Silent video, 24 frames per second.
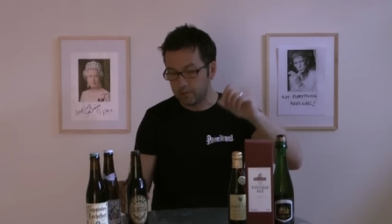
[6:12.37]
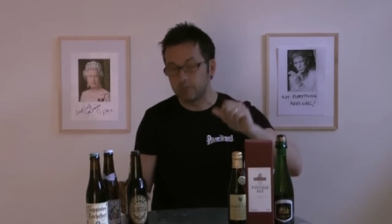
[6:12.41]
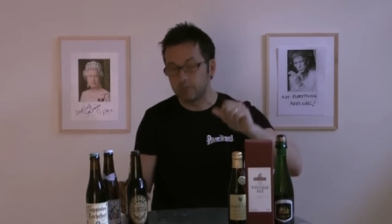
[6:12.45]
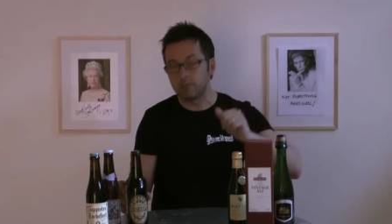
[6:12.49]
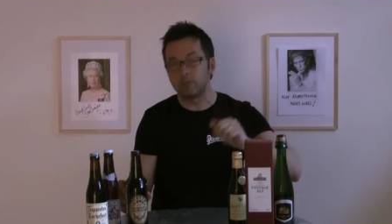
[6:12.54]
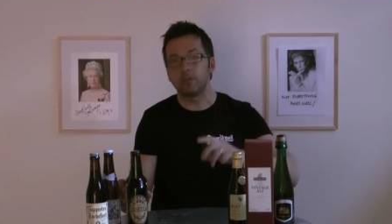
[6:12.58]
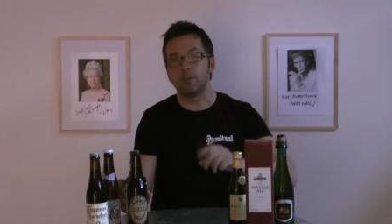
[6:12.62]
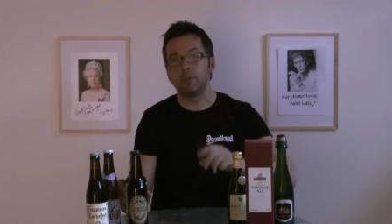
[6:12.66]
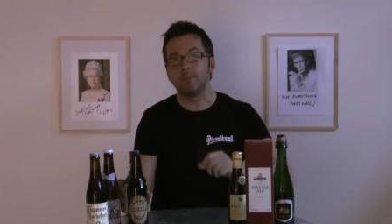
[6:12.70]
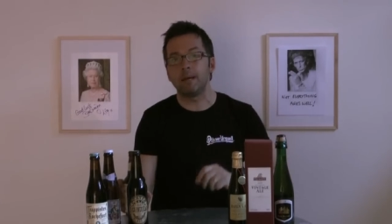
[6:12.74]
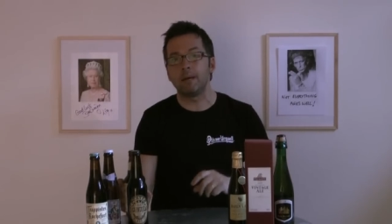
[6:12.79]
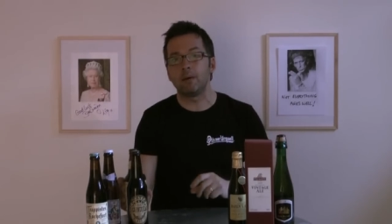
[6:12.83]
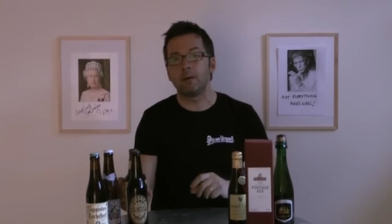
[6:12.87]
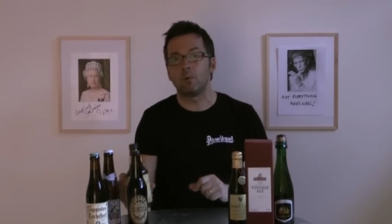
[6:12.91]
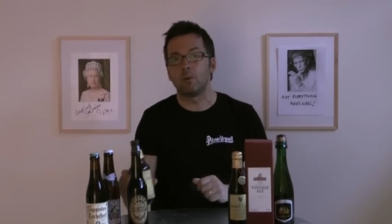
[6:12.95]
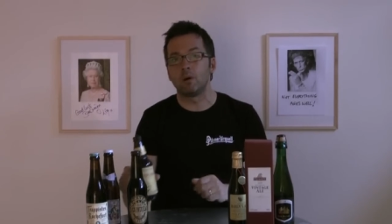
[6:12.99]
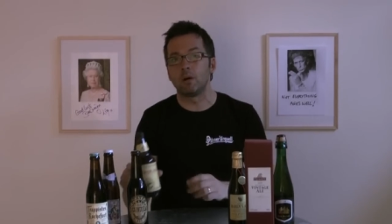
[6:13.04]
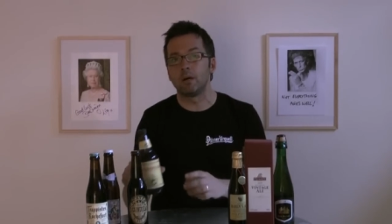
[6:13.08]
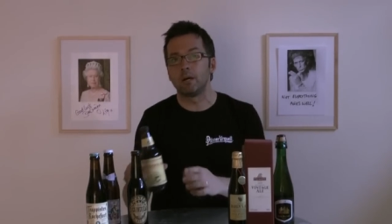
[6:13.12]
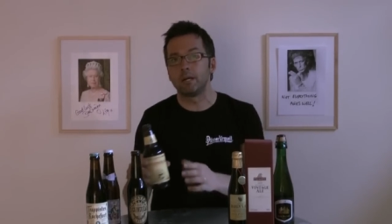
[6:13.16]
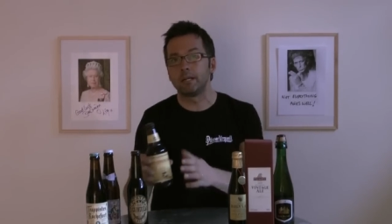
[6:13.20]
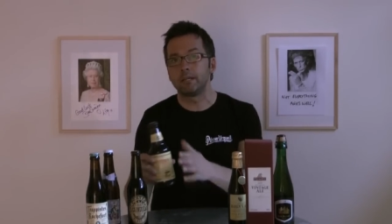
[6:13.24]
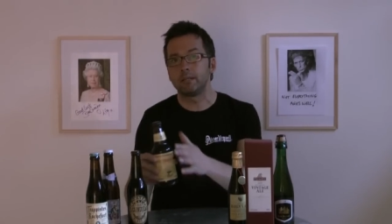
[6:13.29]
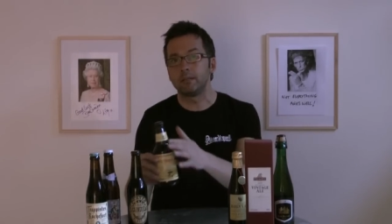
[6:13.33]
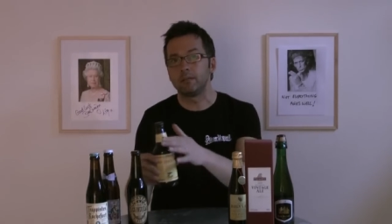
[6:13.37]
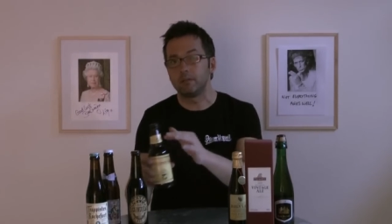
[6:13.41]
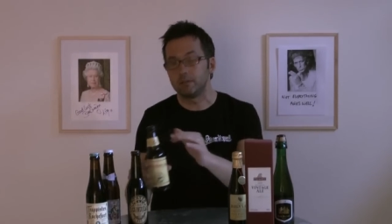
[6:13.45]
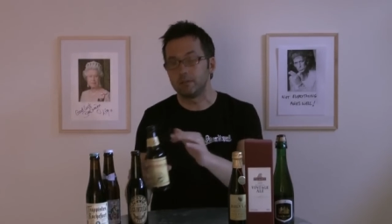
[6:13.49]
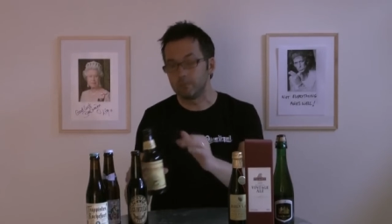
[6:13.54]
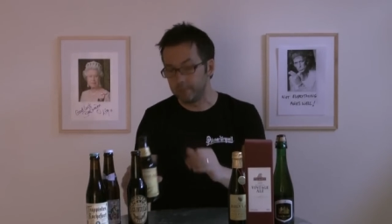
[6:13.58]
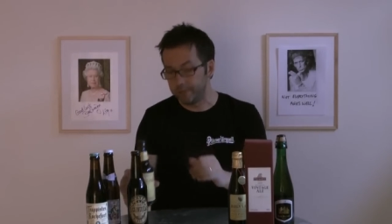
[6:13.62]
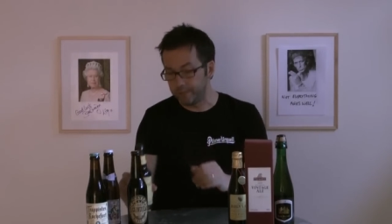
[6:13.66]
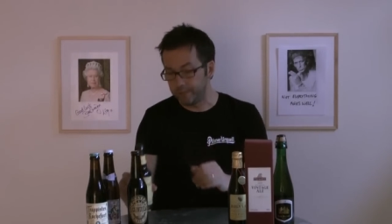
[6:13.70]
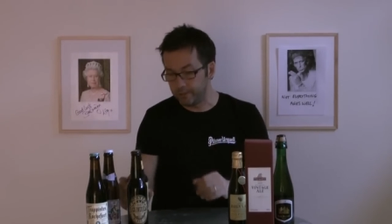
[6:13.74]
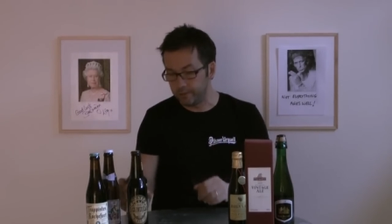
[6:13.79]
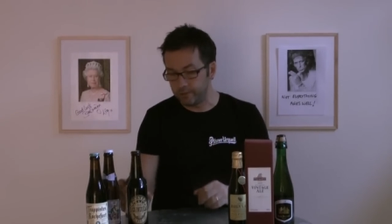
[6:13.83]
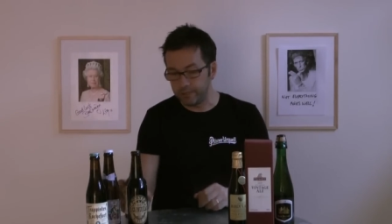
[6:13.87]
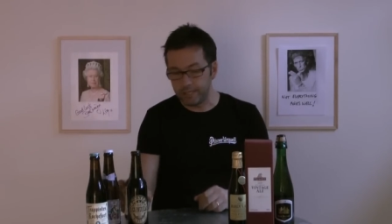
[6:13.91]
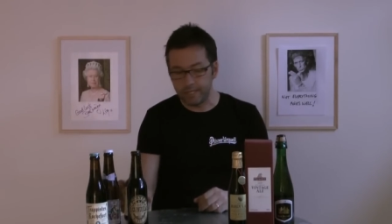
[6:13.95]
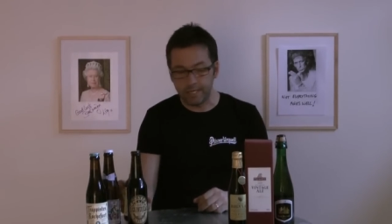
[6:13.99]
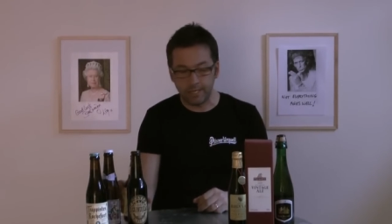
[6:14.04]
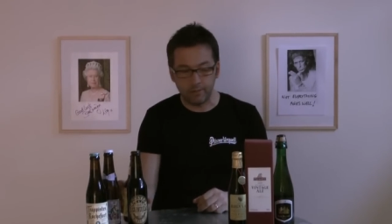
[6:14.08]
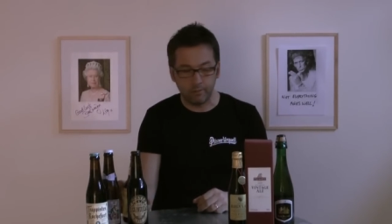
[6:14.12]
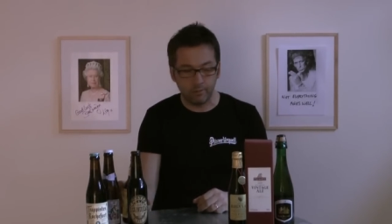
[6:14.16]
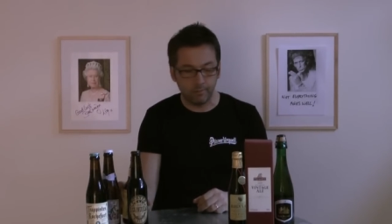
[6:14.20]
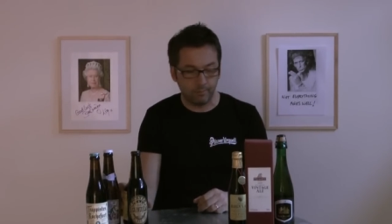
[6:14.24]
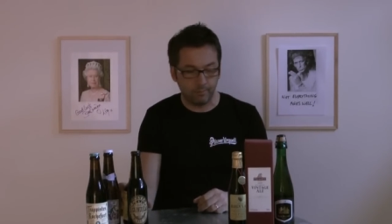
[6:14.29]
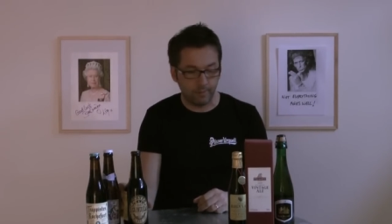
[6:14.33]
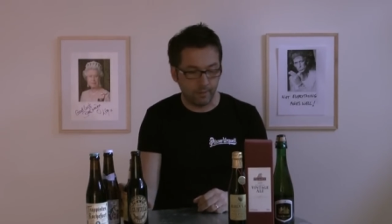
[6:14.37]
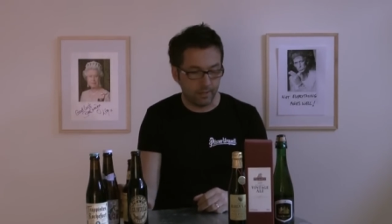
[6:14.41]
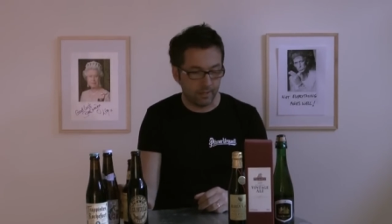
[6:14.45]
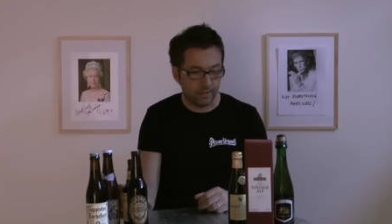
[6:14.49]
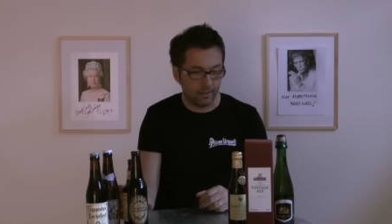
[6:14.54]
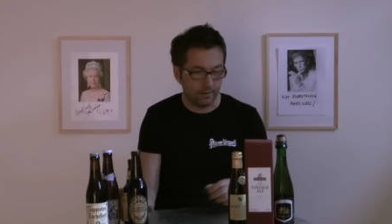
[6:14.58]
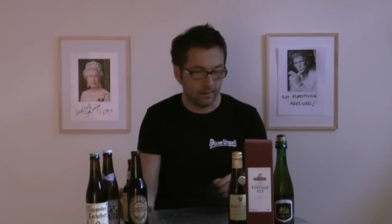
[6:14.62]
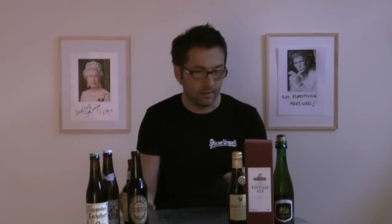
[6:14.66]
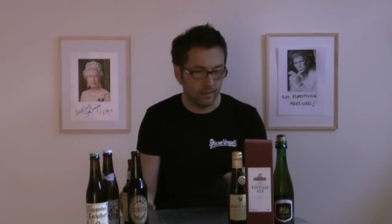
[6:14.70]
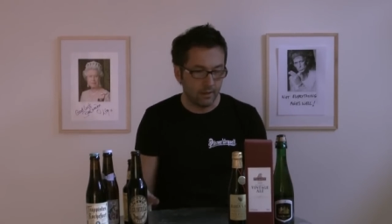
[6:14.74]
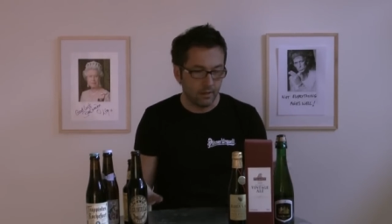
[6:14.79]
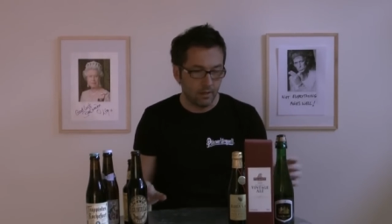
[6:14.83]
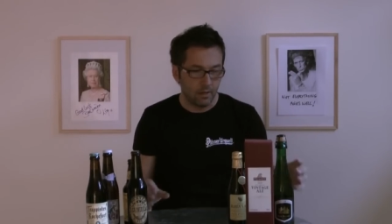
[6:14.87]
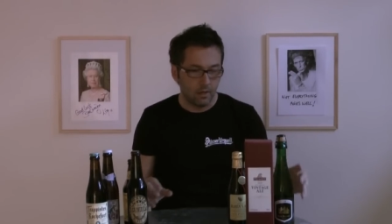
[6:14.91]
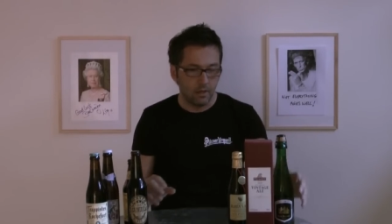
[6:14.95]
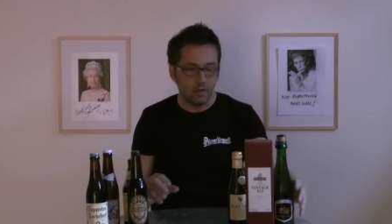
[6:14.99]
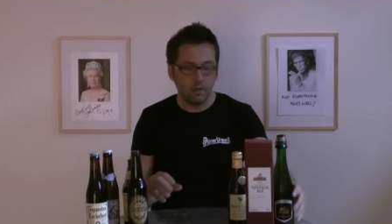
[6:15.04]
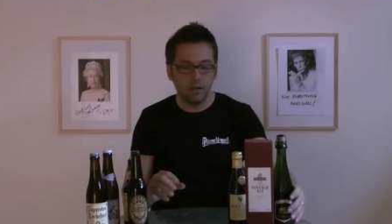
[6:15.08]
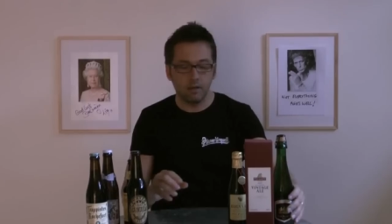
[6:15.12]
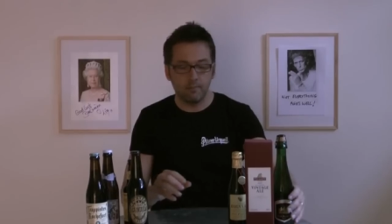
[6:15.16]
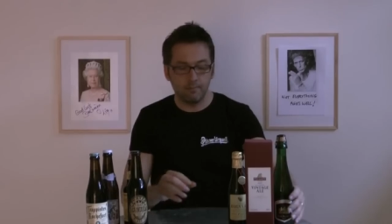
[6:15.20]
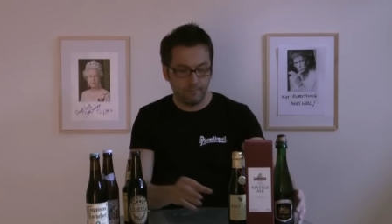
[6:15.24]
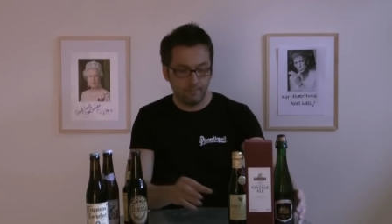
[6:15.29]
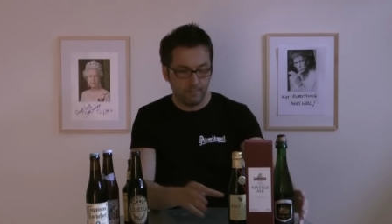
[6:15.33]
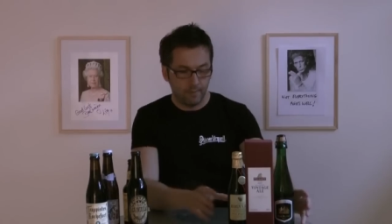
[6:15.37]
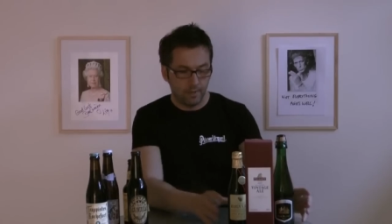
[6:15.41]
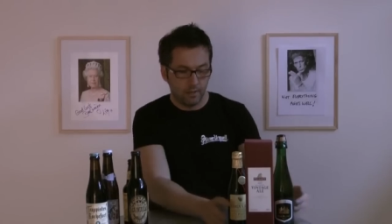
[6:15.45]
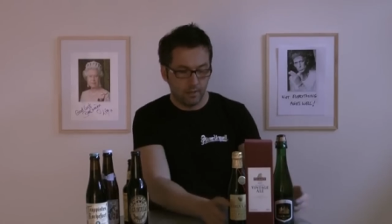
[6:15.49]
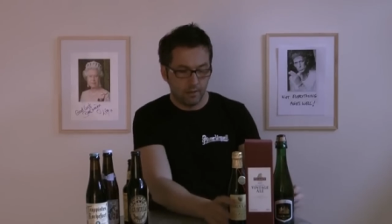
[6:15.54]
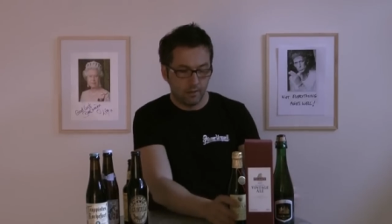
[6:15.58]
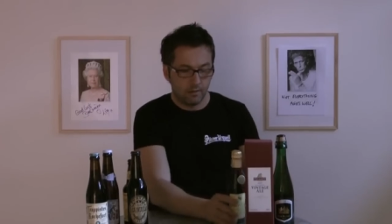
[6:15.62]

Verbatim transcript: talk about wine. Look, we do it here with beer. Um,